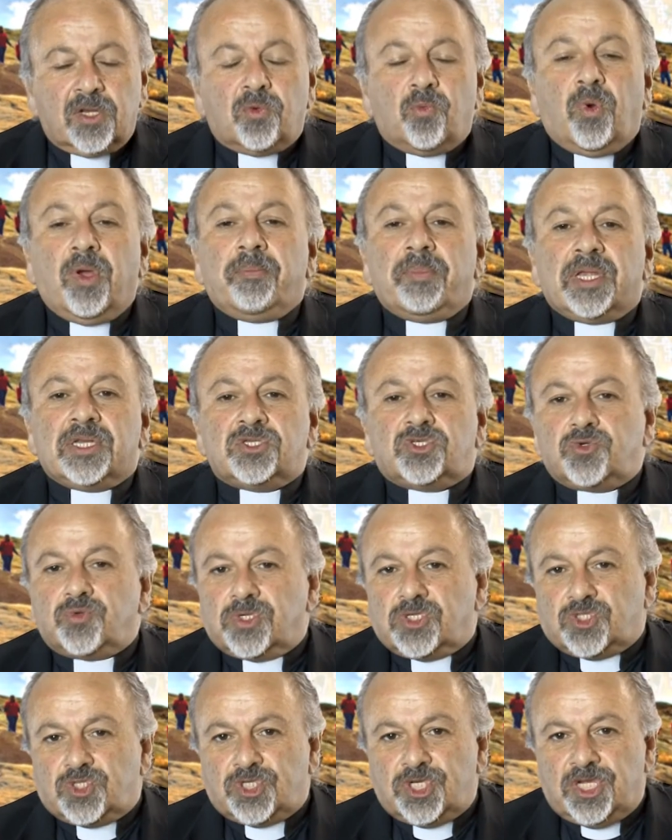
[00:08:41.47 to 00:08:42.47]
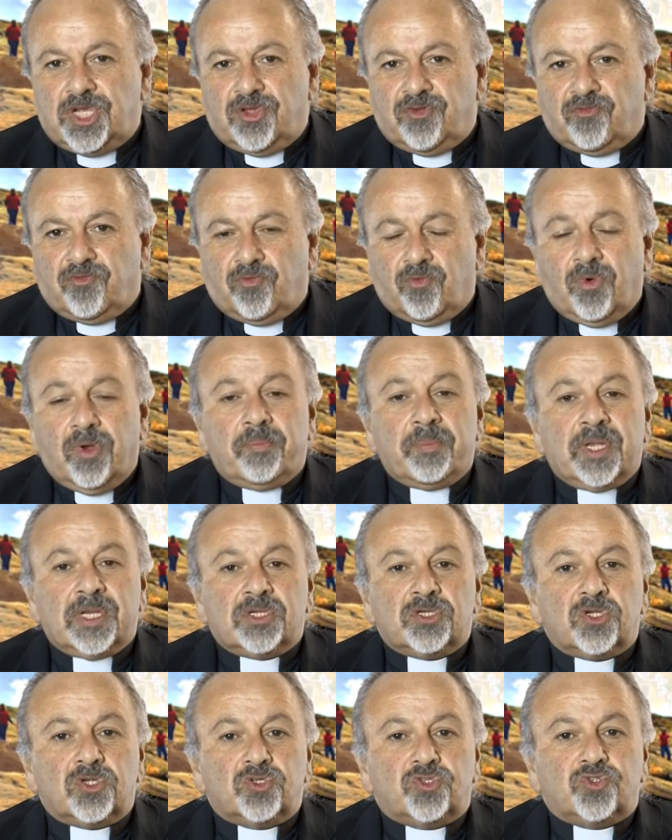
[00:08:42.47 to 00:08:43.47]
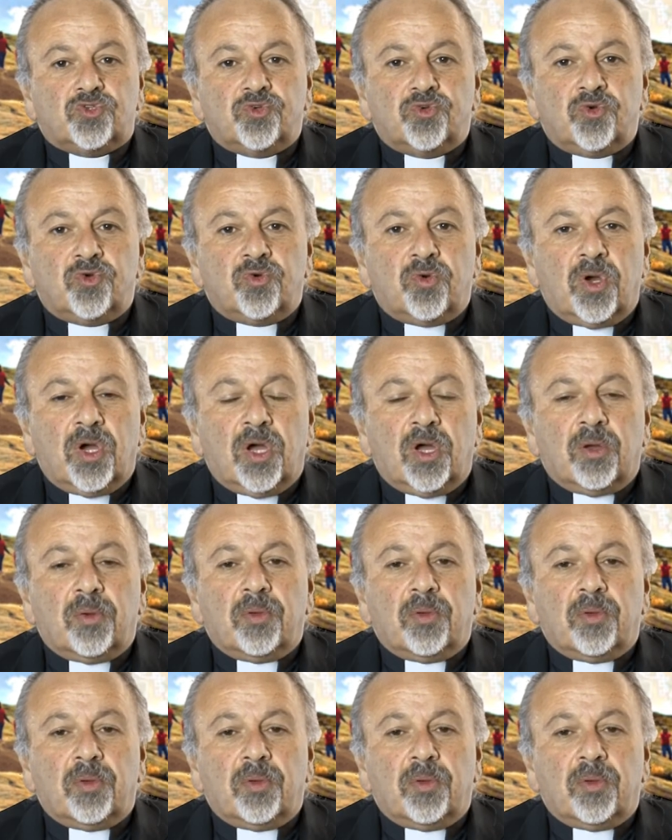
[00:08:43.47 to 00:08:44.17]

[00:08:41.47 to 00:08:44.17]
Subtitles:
Women to achieve, women to